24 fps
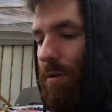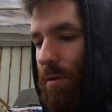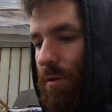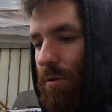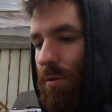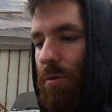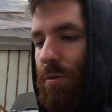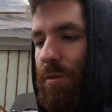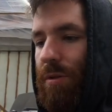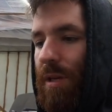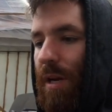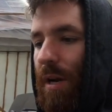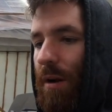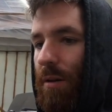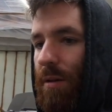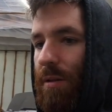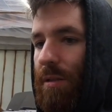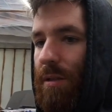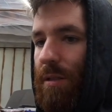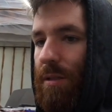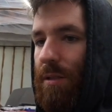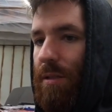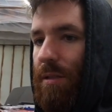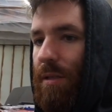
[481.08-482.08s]
till it cools down
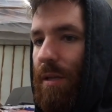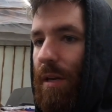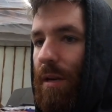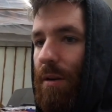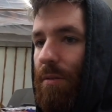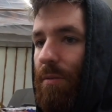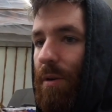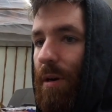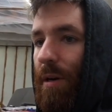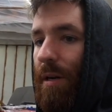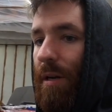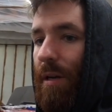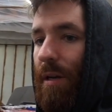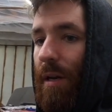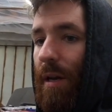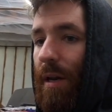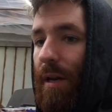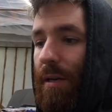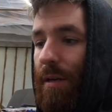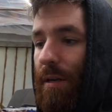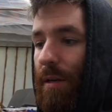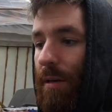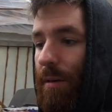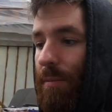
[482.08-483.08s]
because I just had it running,
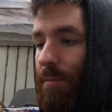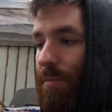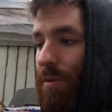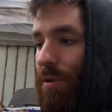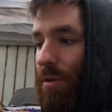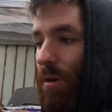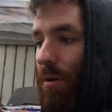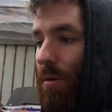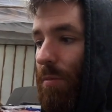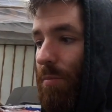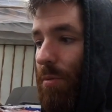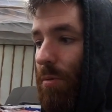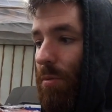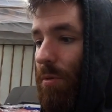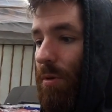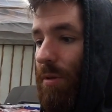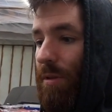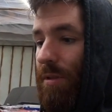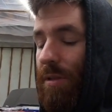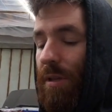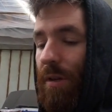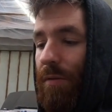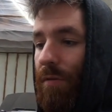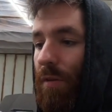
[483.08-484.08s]
and start
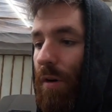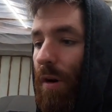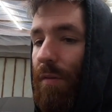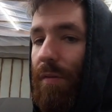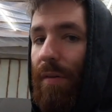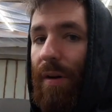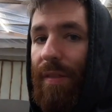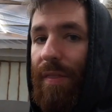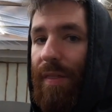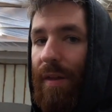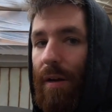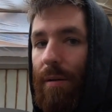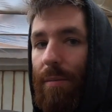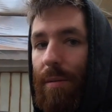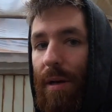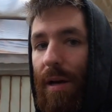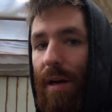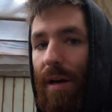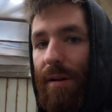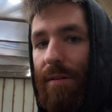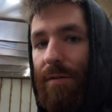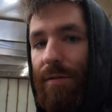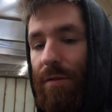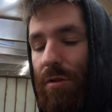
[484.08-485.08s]
pulling stuff off. I think I'm
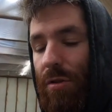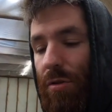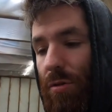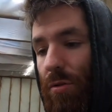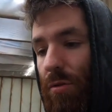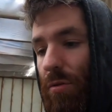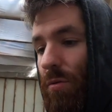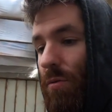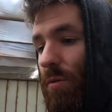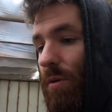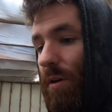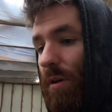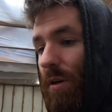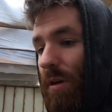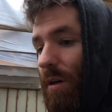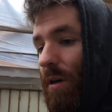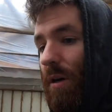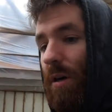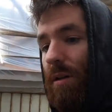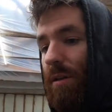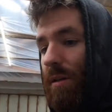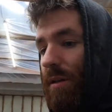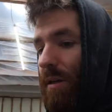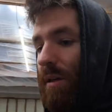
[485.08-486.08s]
gonna have to
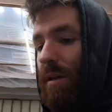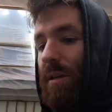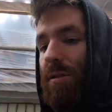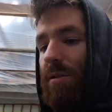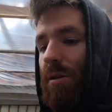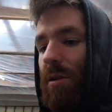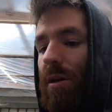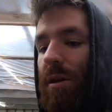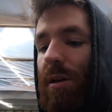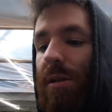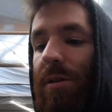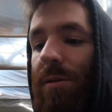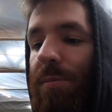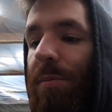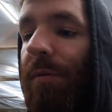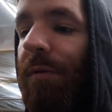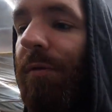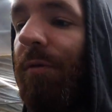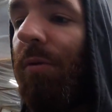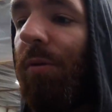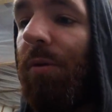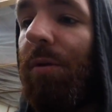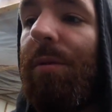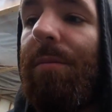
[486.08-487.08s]
cut the exhaust
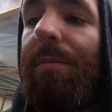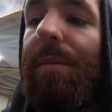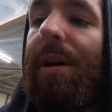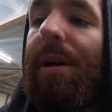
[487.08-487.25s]
before the